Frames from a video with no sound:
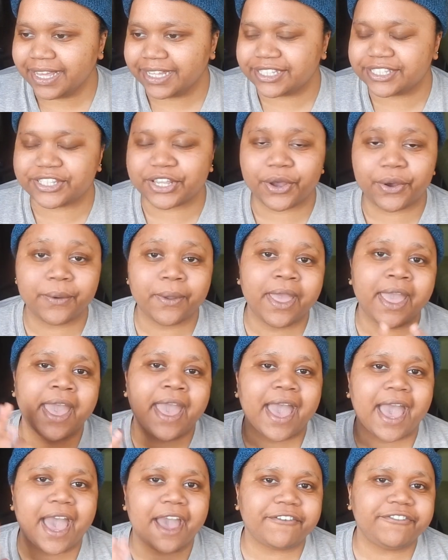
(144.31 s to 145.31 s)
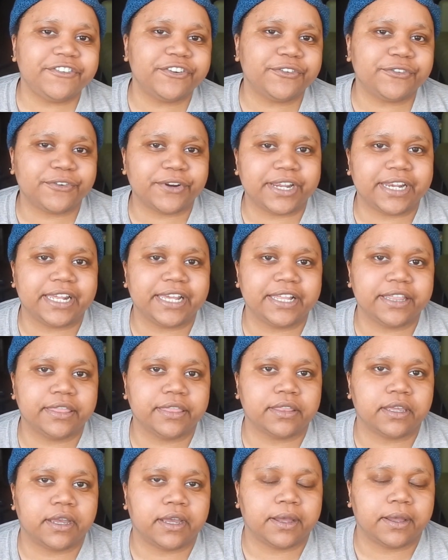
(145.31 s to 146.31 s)
So after
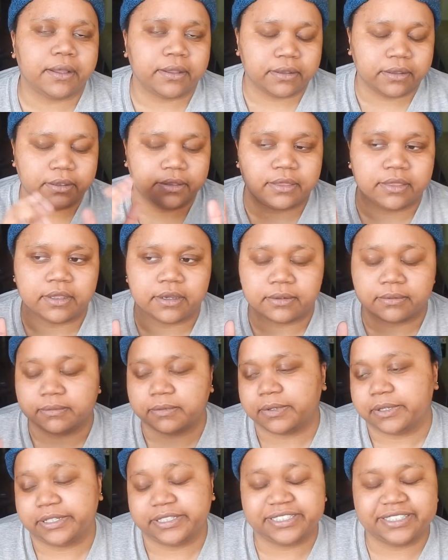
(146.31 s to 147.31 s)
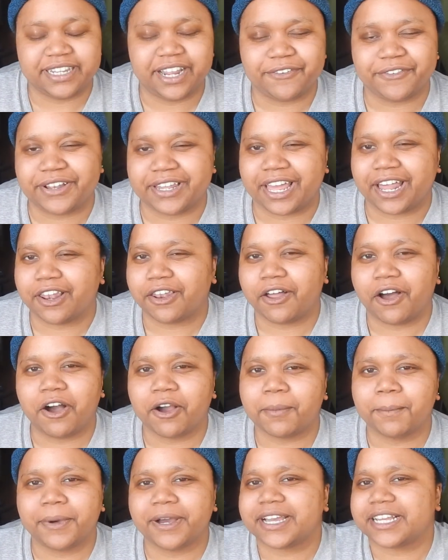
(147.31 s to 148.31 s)
reading the, the well, it's not really a
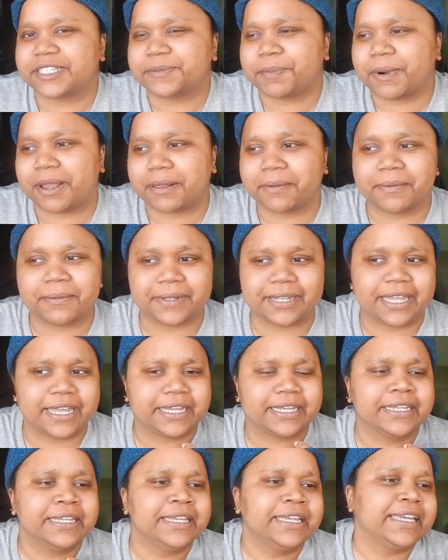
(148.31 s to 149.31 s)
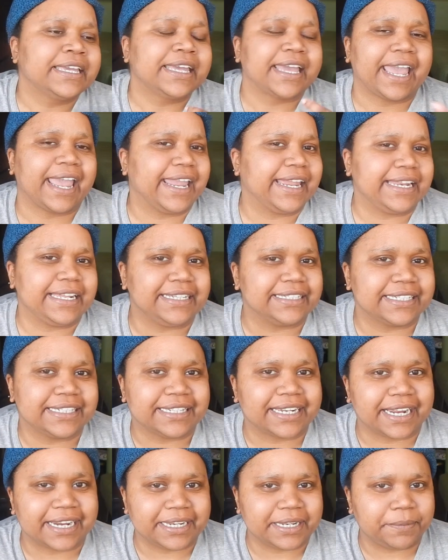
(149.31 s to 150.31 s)
long book. It's probably like eighty to
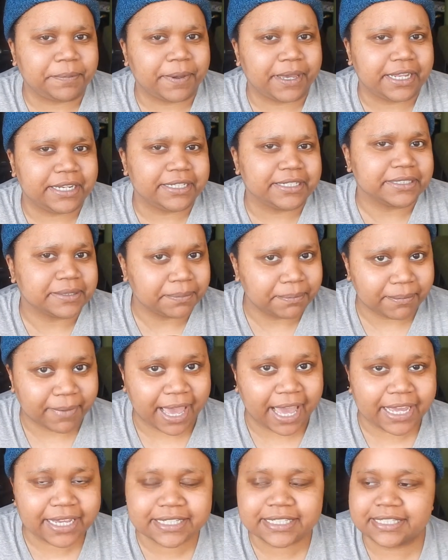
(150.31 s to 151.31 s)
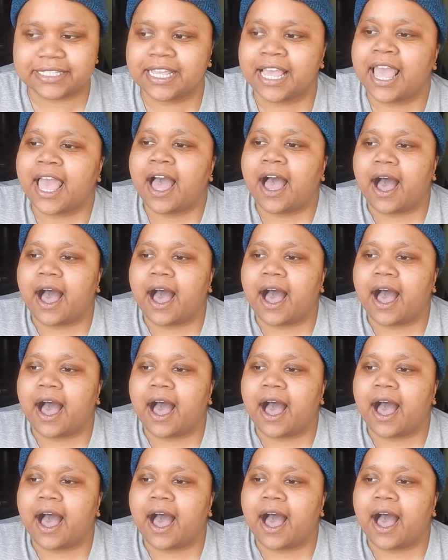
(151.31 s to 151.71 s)
ninety pages max.